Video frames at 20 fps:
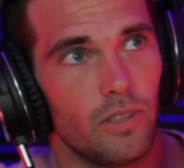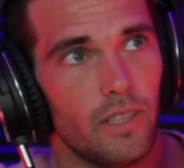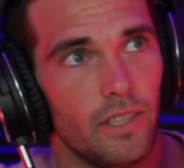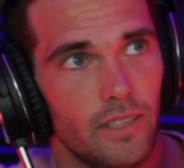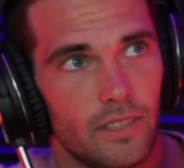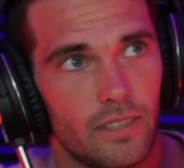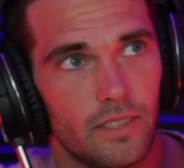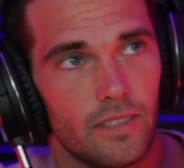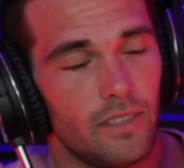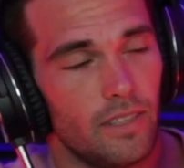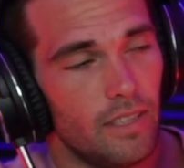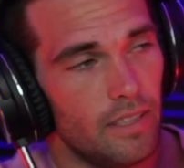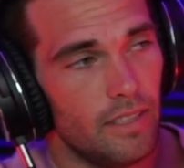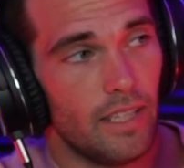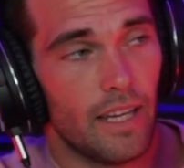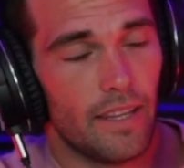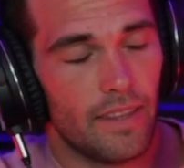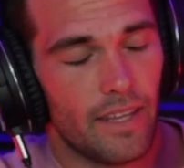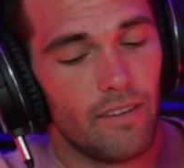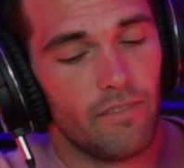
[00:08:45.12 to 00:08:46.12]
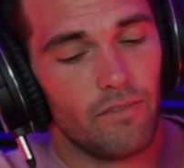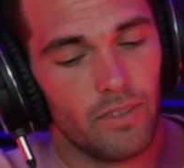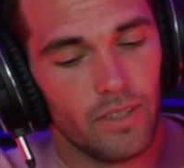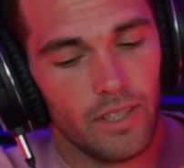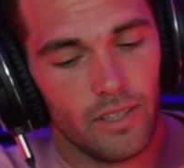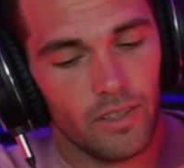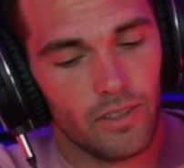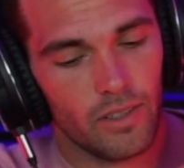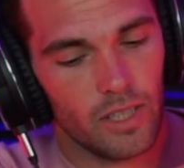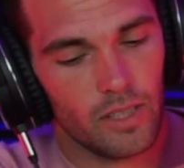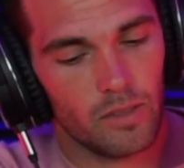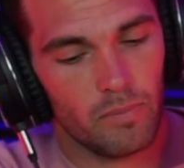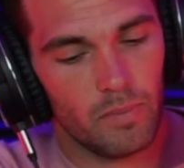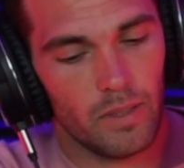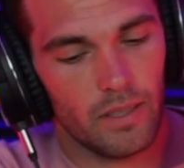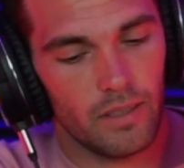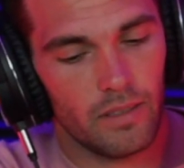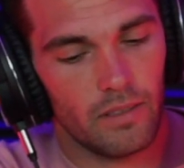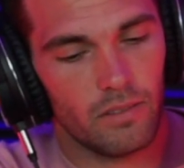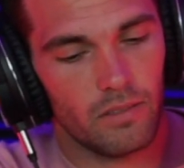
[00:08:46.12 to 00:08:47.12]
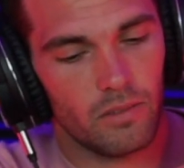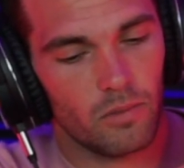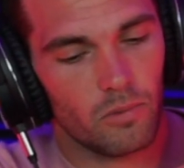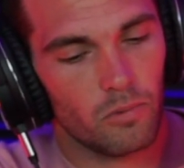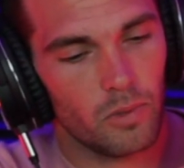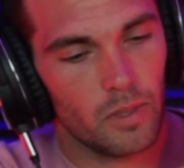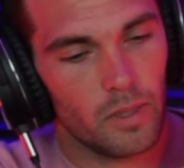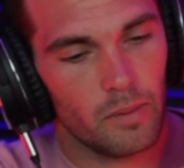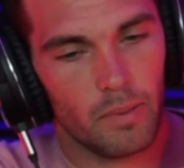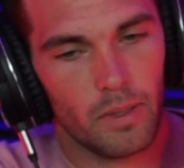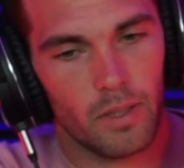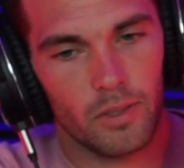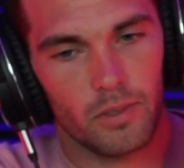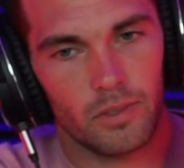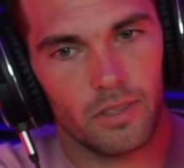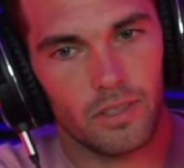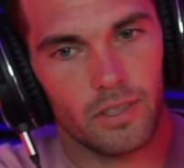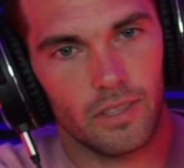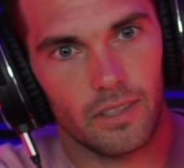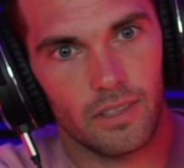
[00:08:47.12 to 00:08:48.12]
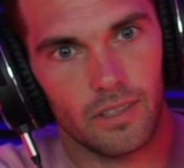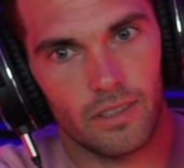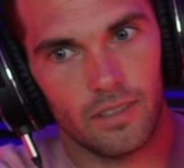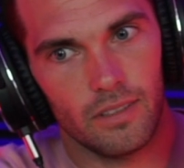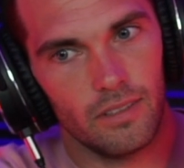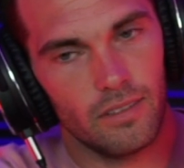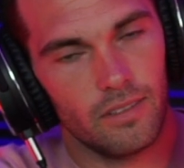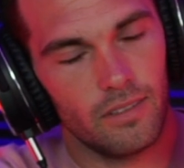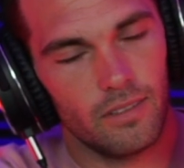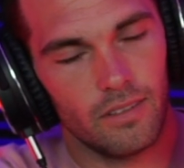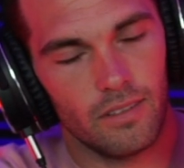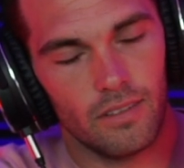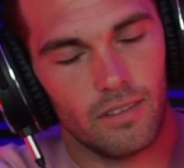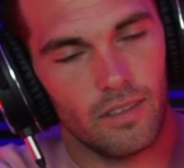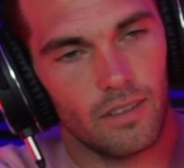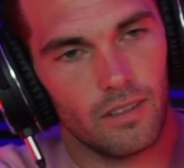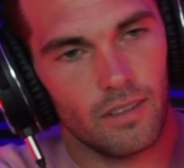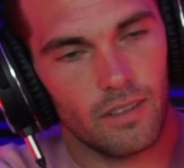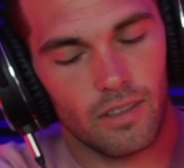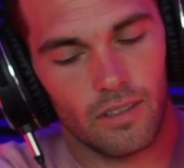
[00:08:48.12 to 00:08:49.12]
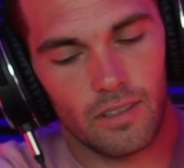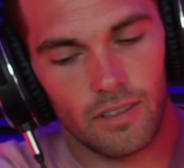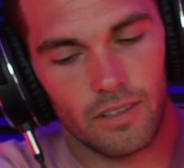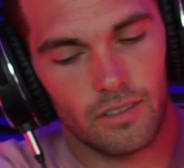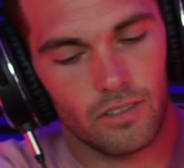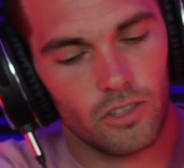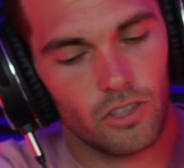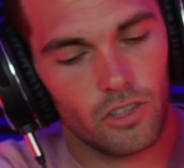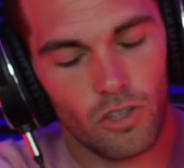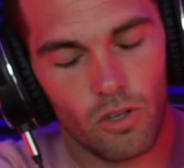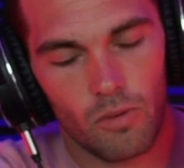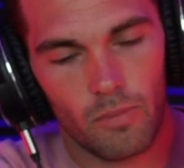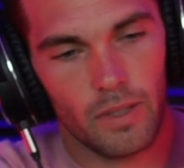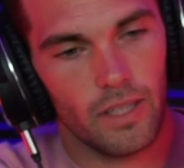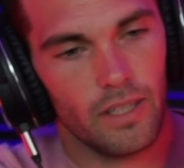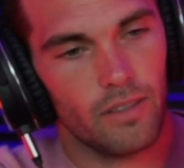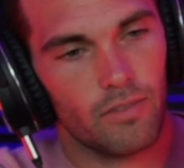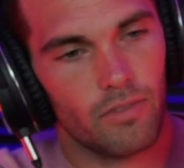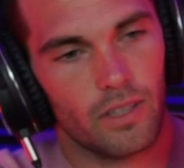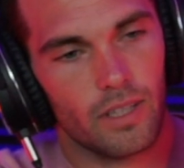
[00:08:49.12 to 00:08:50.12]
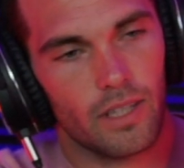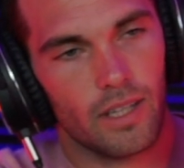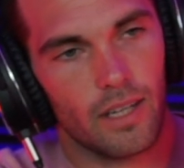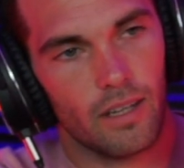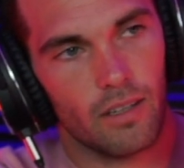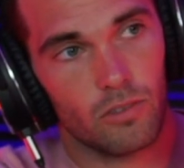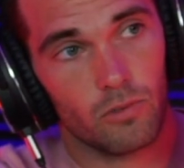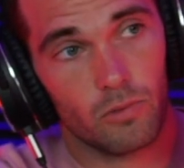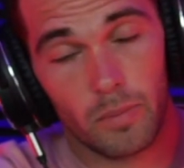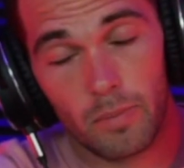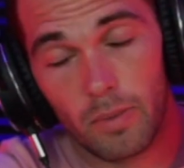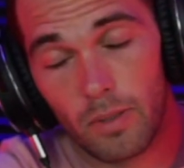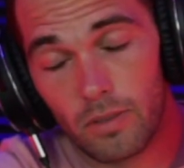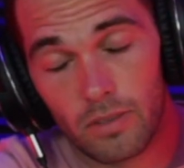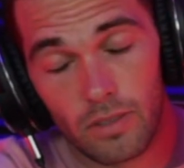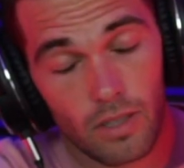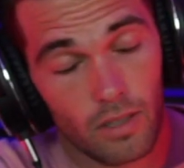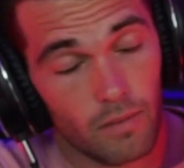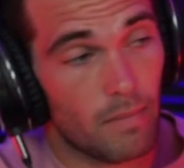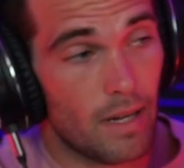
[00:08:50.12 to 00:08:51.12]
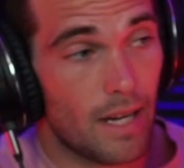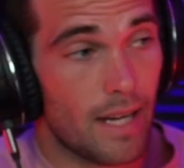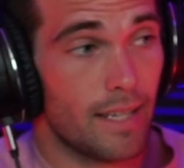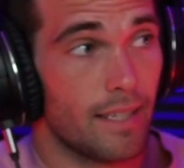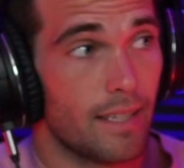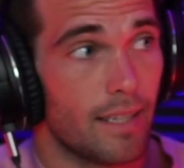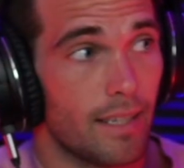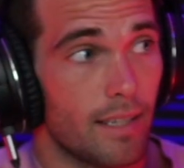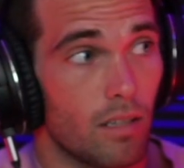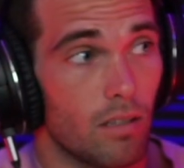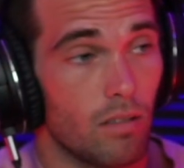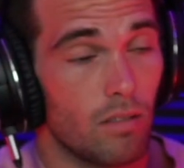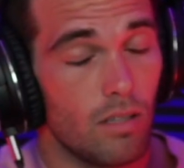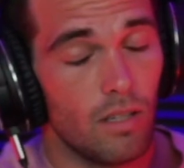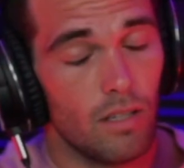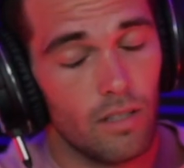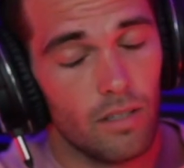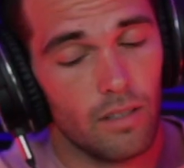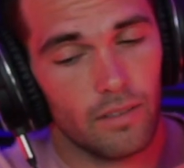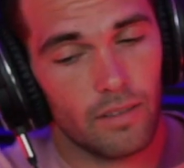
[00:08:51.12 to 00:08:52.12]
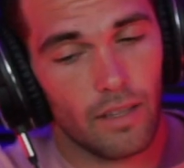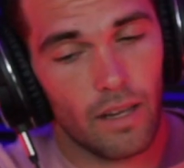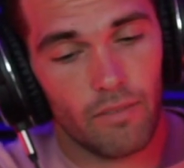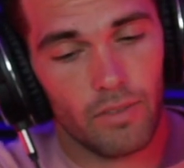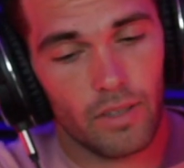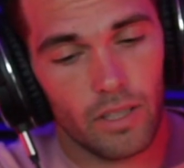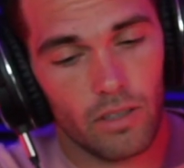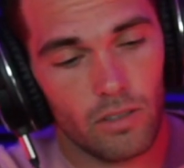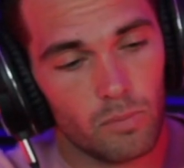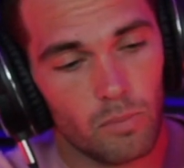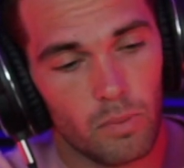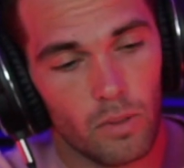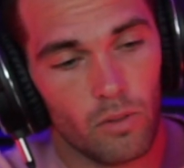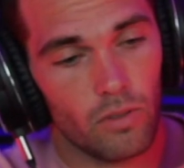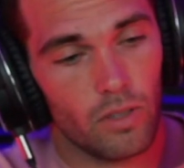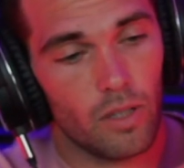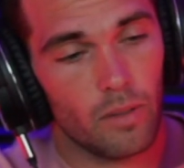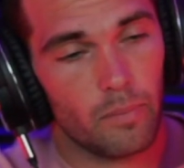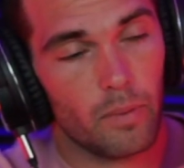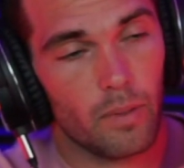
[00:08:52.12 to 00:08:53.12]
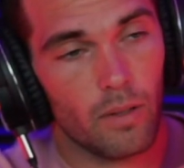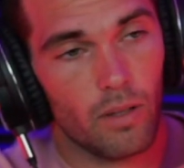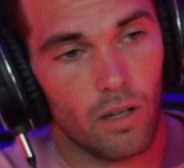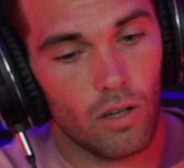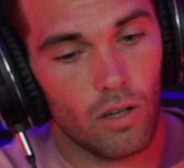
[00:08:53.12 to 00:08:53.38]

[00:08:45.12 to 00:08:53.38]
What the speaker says: that video has been reposted on so many different accounts, reposted on my account. That video is blown up.